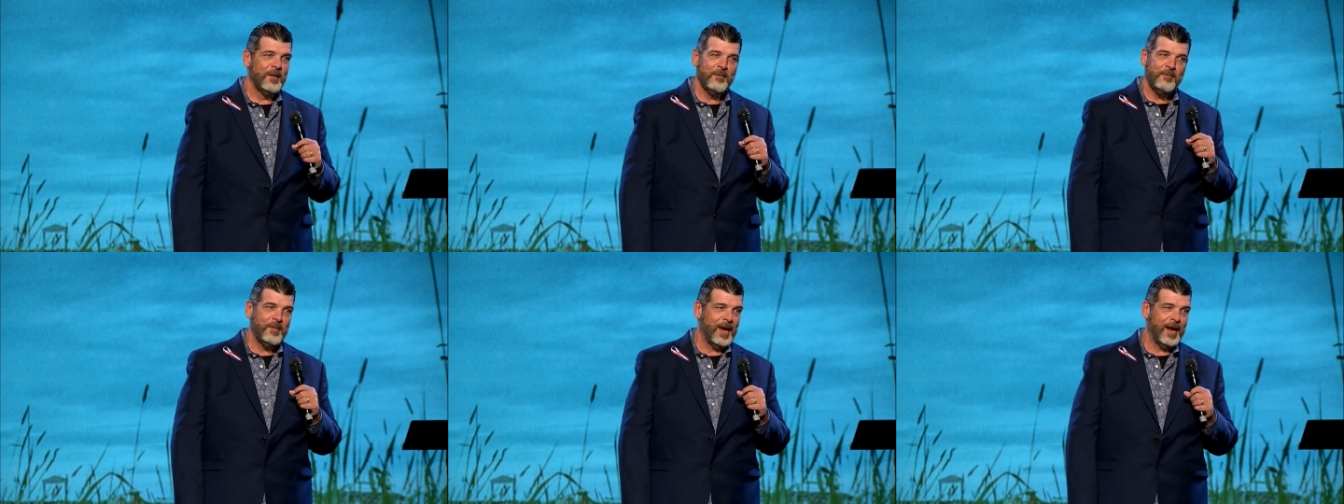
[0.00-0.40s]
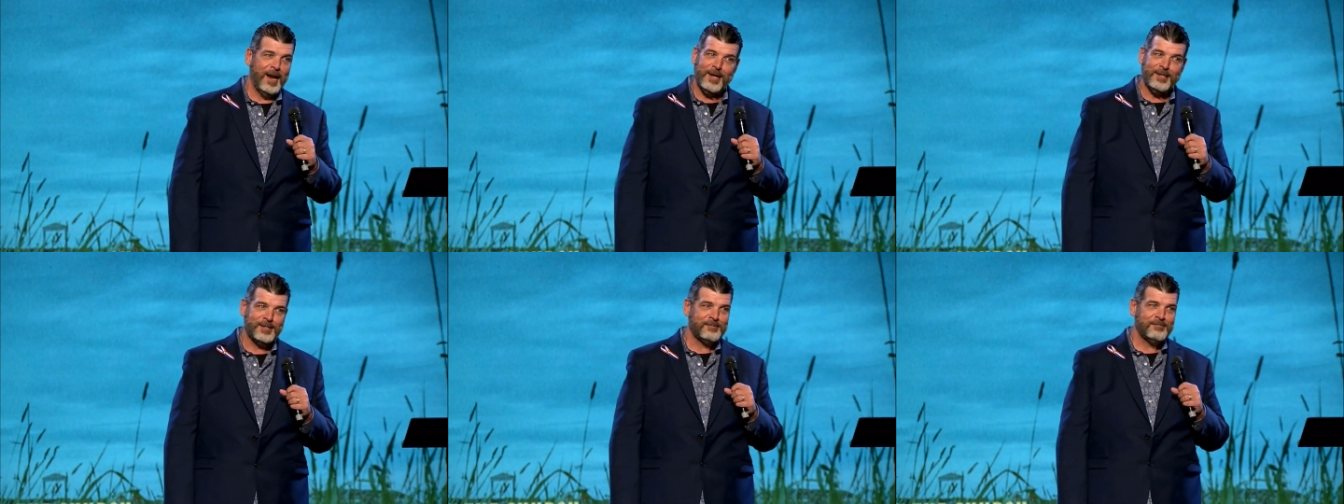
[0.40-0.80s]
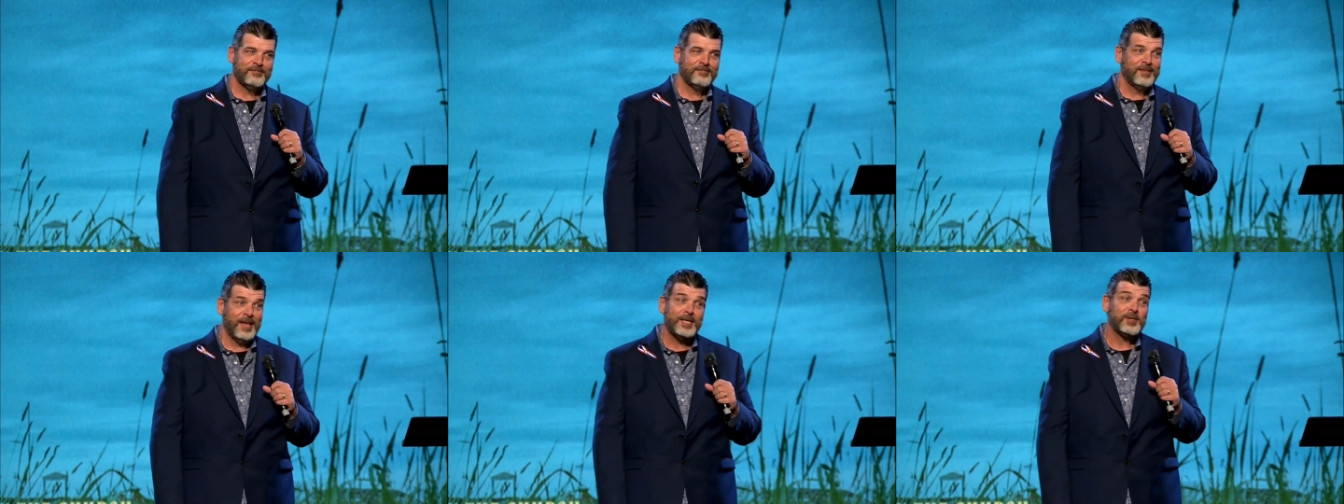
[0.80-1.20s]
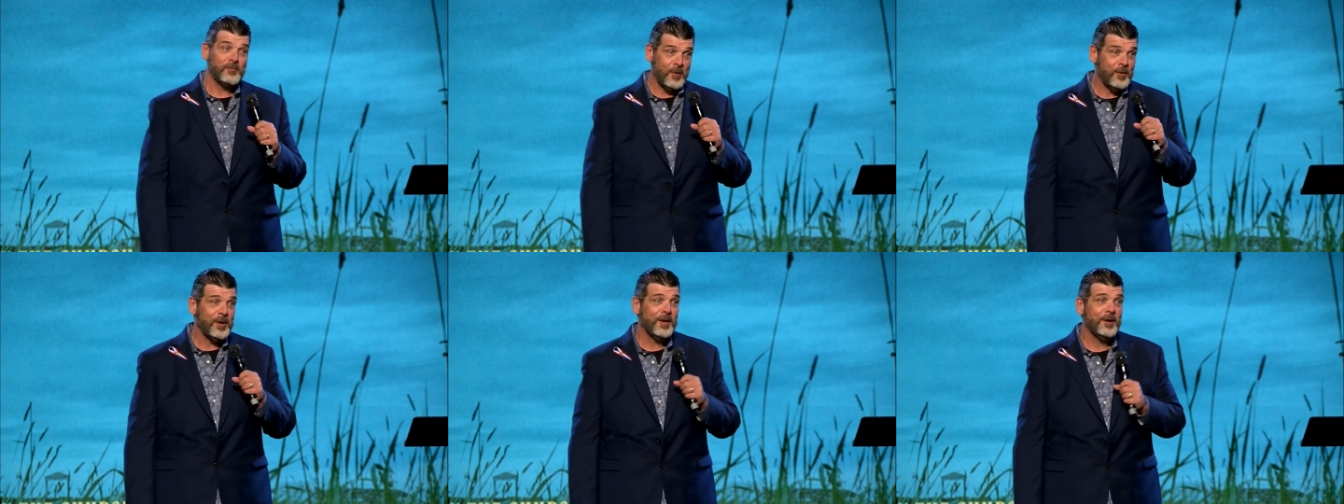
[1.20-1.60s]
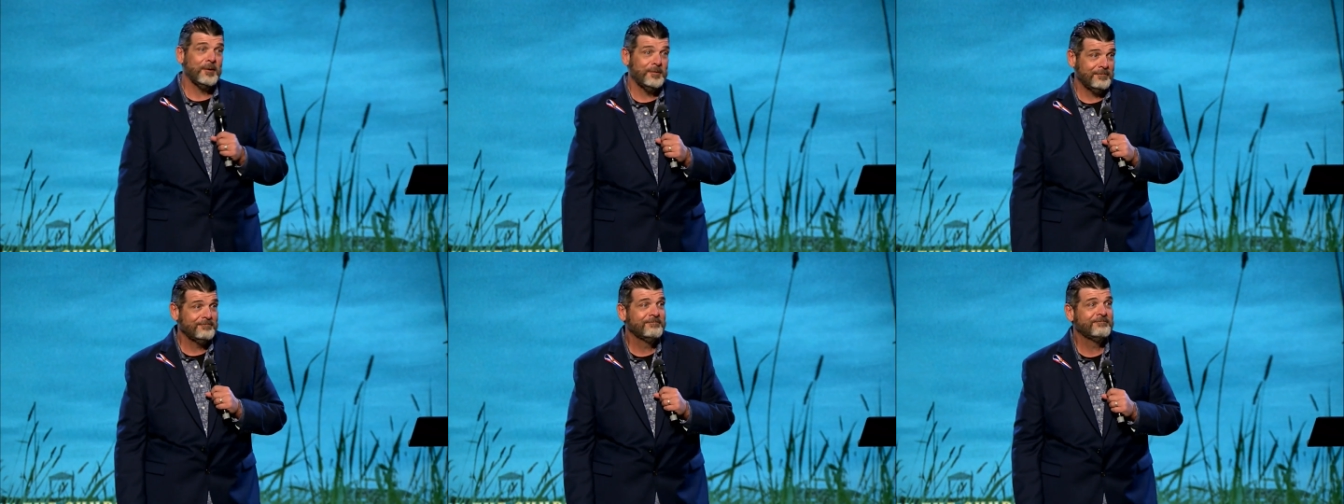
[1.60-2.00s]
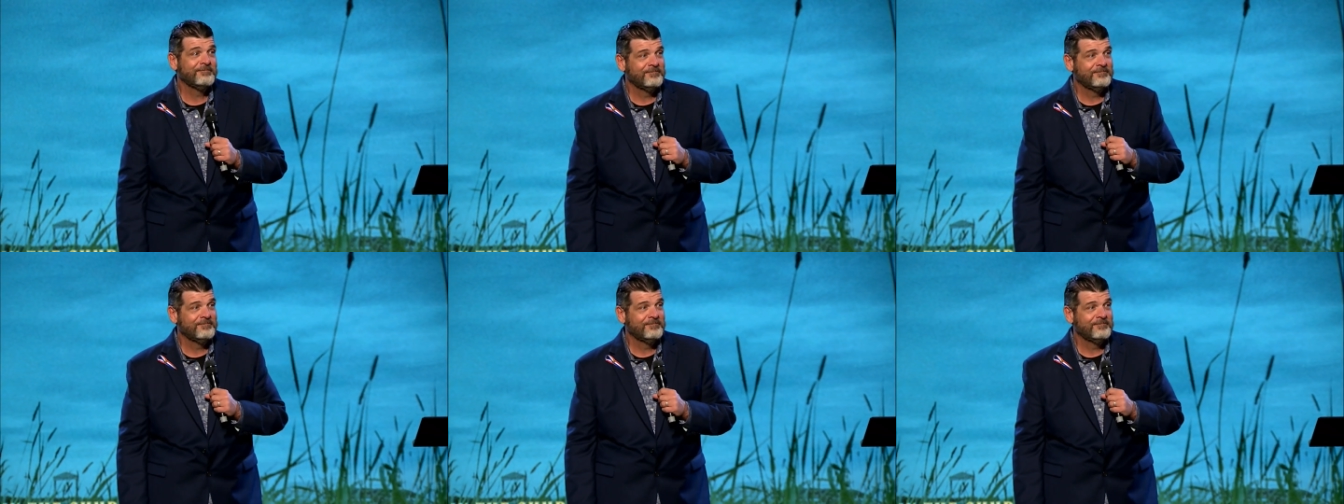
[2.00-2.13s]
Man, that's, that's a rodeo.